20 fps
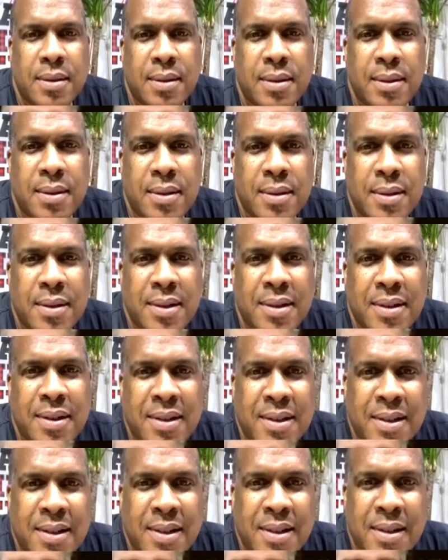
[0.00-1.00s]

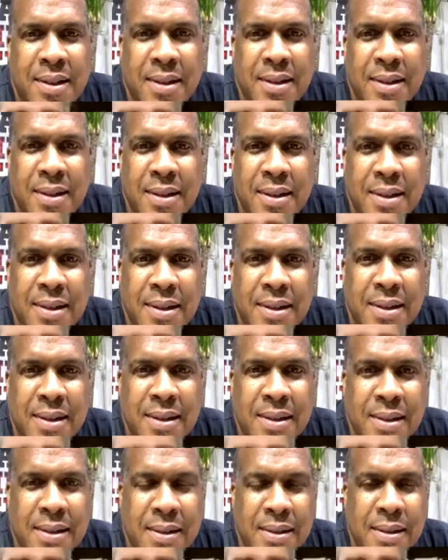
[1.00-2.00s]

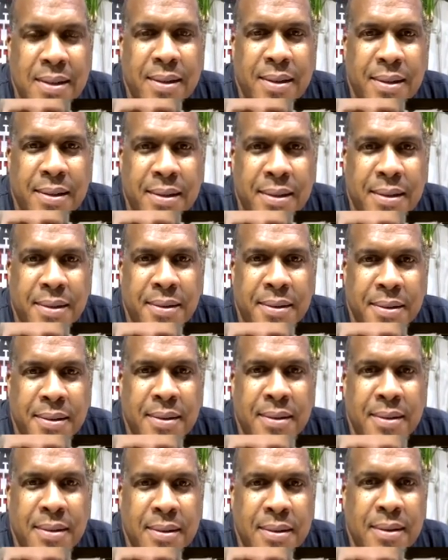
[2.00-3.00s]

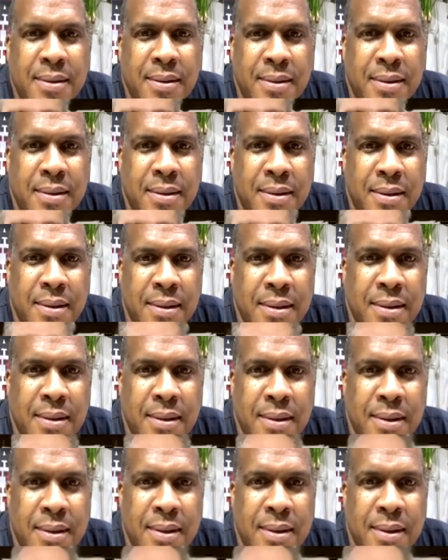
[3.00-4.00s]

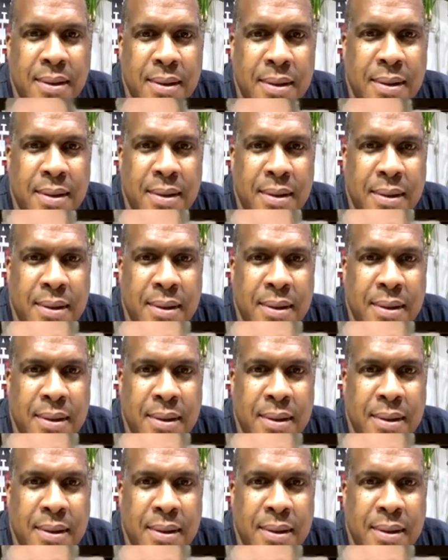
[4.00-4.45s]
[no speech]